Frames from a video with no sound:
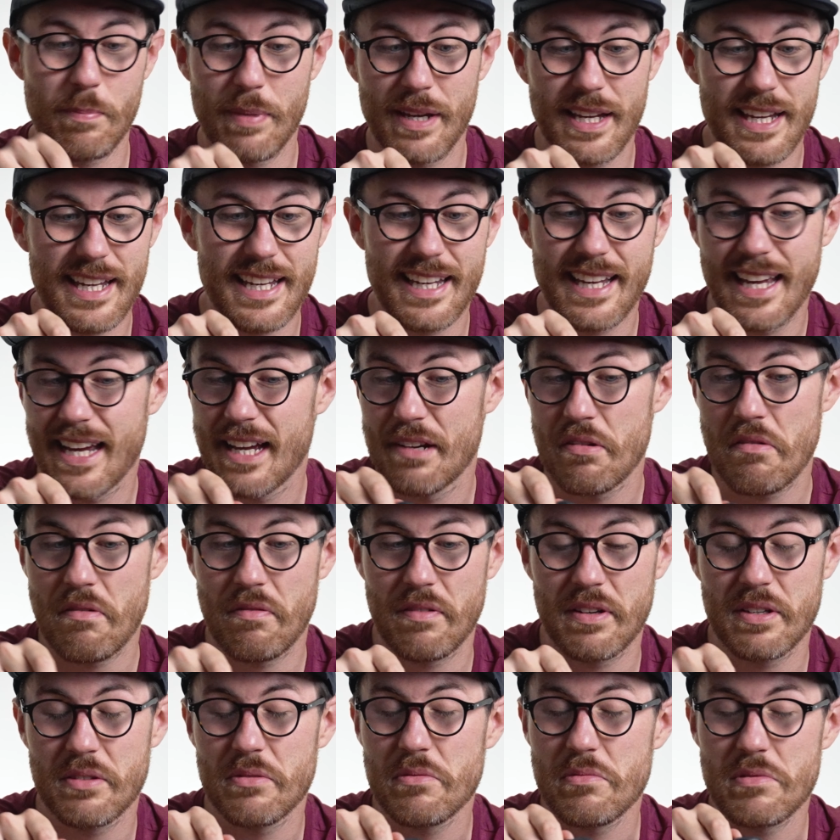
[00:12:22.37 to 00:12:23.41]
B, get
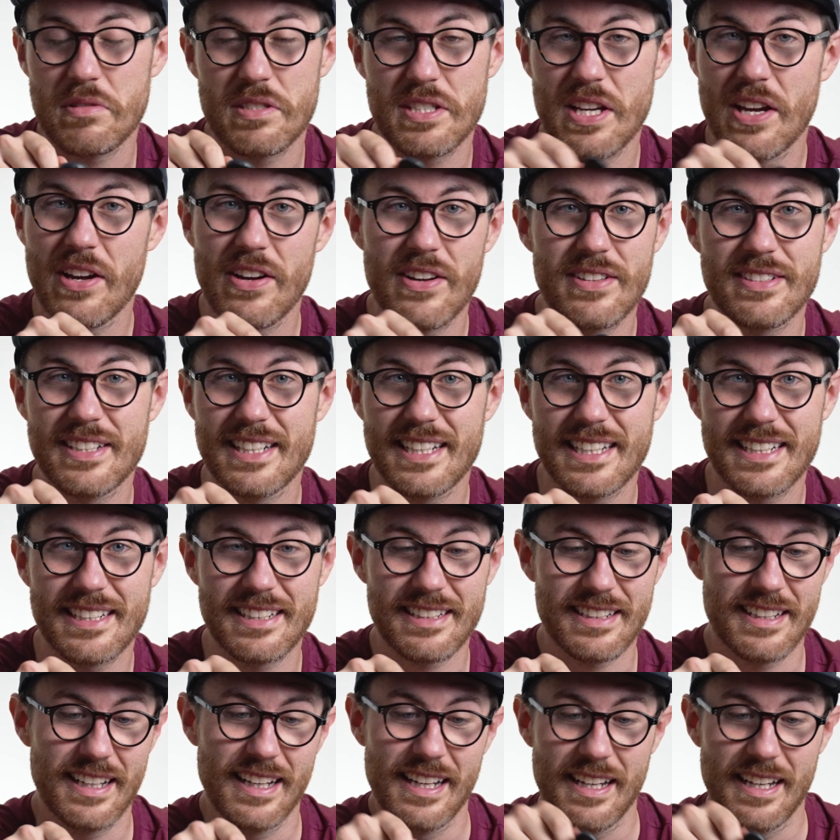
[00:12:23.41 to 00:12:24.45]
everything all dirty and